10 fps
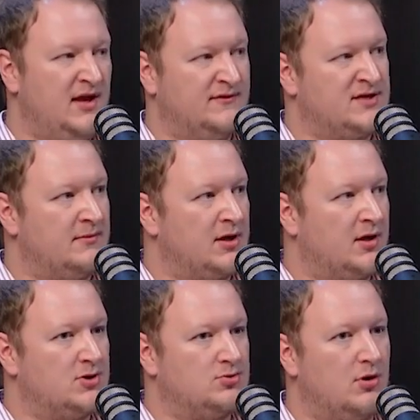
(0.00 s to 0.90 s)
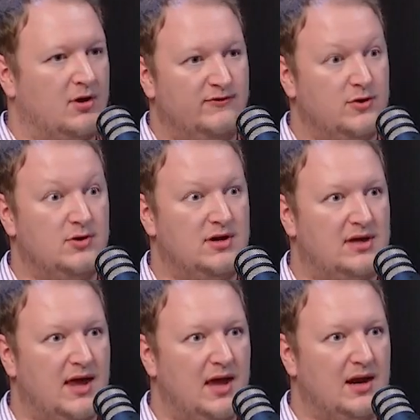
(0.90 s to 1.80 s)
if something goes wrong if you
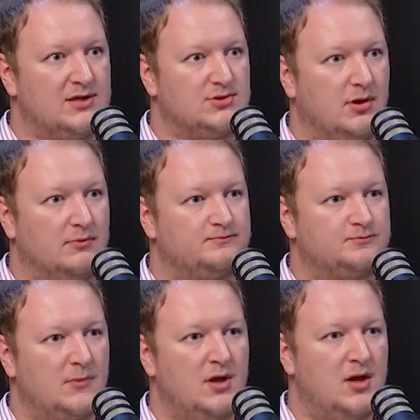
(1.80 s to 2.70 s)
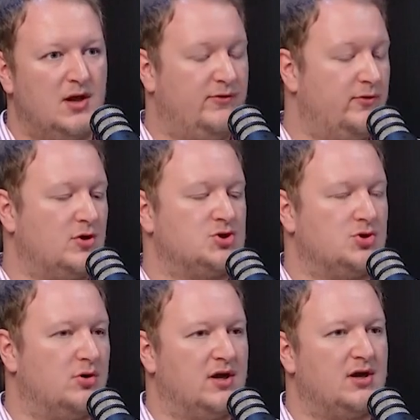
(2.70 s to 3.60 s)
need care later on if you've got a
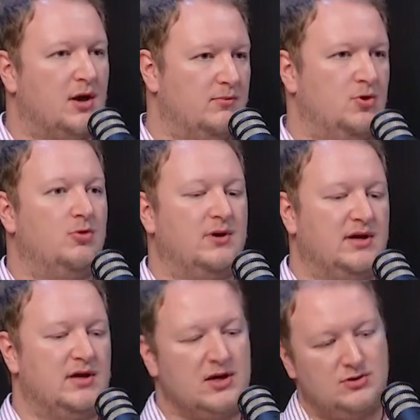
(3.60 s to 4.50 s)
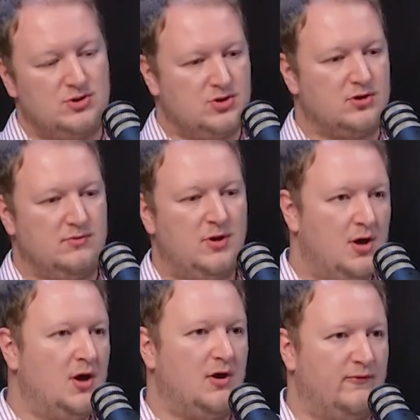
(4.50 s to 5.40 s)
strong income, normally, you know, you can
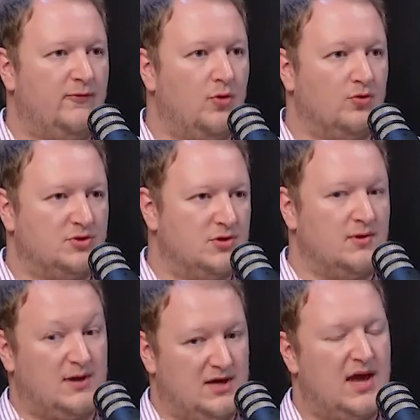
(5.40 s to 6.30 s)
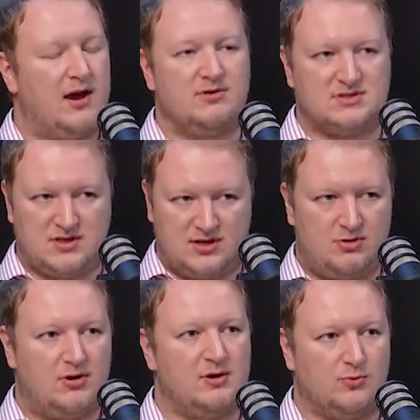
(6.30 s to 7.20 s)
afford. I mean, care is an
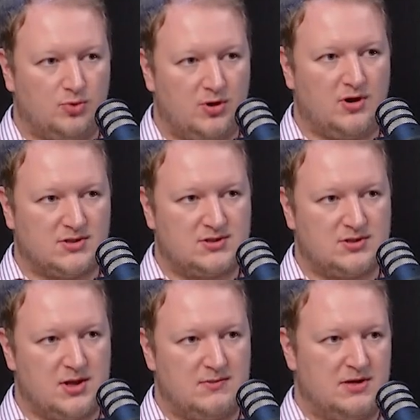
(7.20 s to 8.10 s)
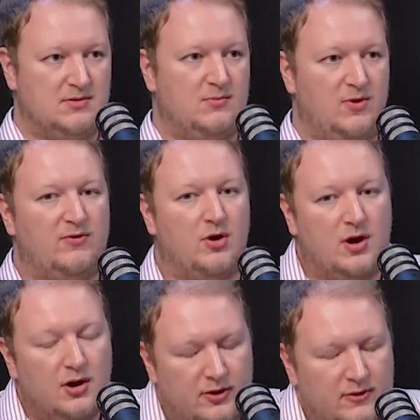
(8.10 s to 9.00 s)
incredible cost. I mean, mm. we've got
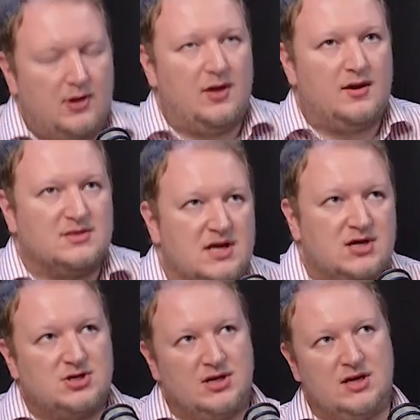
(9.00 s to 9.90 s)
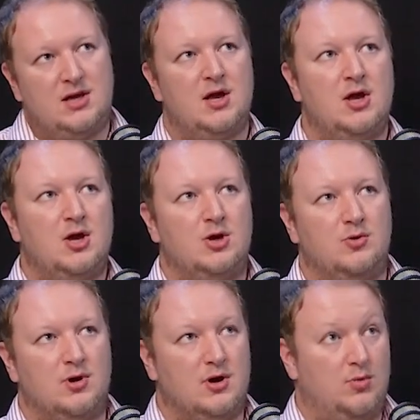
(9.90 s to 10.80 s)
a lot of clients actually
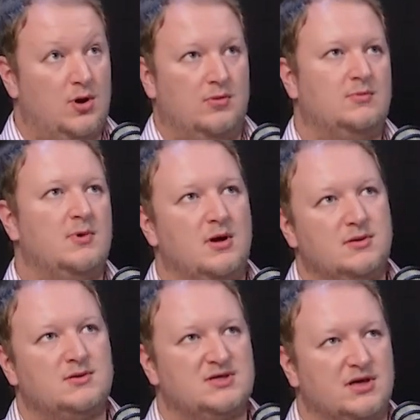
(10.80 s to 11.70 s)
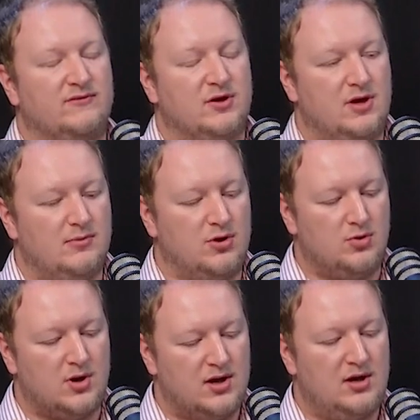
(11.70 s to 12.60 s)
who are, well, a significant number
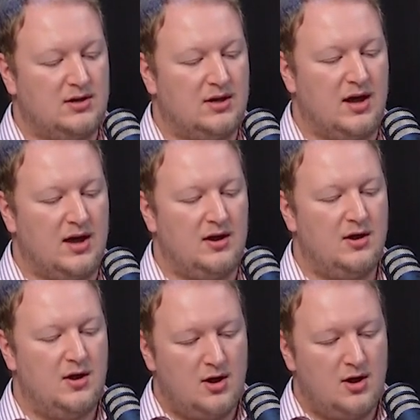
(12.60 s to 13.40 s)
who are in care